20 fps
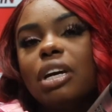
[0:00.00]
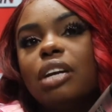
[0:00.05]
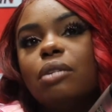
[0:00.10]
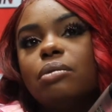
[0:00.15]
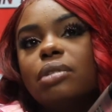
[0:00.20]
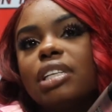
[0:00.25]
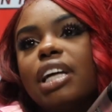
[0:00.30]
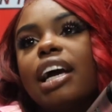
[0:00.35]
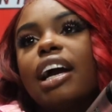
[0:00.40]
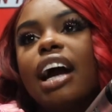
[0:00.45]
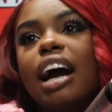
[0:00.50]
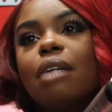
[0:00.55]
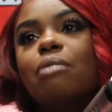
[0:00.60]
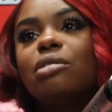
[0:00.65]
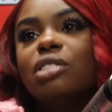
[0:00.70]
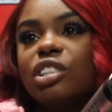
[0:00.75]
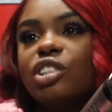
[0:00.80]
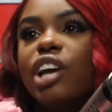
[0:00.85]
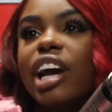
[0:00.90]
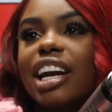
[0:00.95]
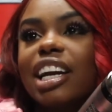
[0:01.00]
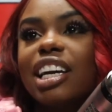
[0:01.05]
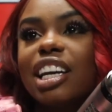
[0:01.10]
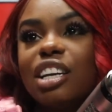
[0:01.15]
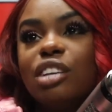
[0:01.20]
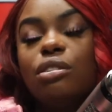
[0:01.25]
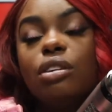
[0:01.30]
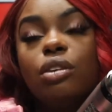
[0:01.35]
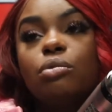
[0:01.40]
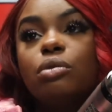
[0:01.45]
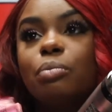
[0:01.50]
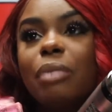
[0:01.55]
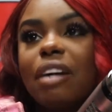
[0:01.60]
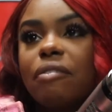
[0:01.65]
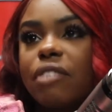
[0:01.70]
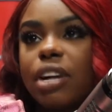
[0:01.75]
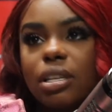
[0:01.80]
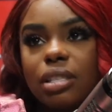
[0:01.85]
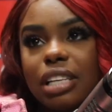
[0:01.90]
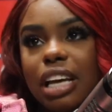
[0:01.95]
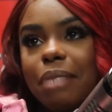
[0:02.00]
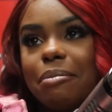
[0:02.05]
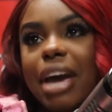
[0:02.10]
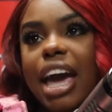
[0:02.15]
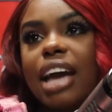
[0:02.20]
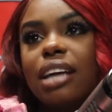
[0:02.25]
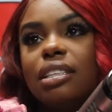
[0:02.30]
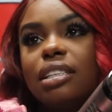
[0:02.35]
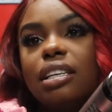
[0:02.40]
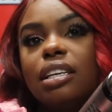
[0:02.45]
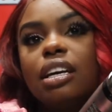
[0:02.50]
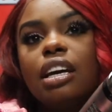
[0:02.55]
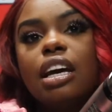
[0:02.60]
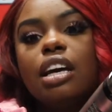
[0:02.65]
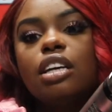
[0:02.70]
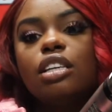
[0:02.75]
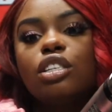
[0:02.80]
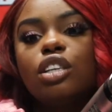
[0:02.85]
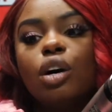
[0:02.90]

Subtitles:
And it was like, I was trying to it was my first time acting. Yeah.